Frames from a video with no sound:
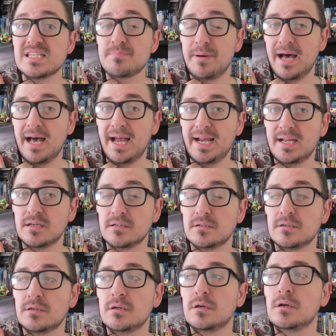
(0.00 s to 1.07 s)
spy
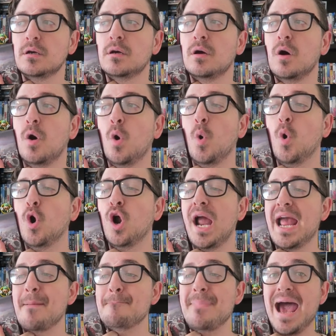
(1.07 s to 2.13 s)
or
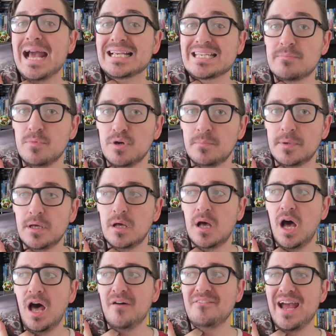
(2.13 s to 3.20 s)
a maximum
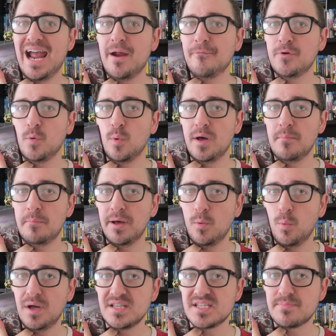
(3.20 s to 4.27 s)
of everyone but
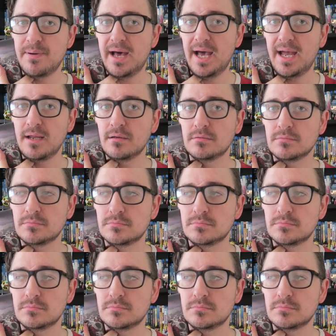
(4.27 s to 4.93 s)
one spy.